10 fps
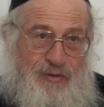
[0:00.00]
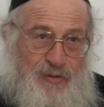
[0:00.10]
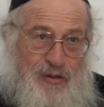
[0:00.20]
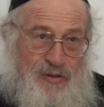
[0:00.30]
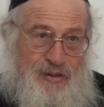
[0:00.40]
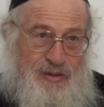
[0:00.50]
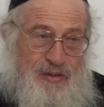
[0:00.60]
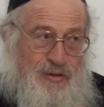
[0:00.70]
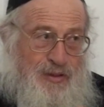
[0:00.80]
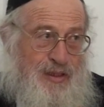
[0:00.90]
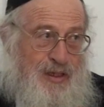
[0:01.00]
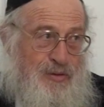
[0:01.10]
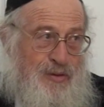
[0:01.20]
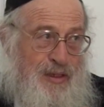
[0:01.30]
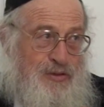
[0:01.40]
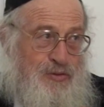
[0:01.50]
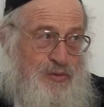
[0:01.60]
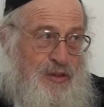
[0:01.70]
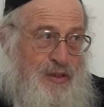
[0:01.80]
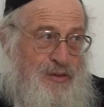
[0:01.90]
because the Torah Akural
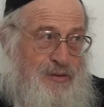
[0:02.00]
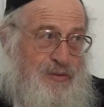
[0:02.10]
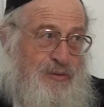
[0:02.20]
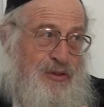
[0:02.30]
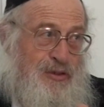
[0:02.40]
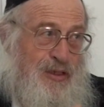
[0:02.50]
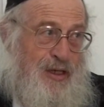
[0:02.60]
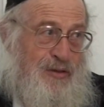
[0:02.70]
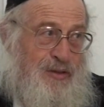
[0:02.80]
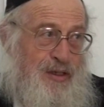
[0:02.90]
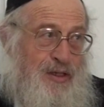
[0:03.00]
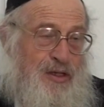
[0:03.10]
Shmuel to Moshe Aaron.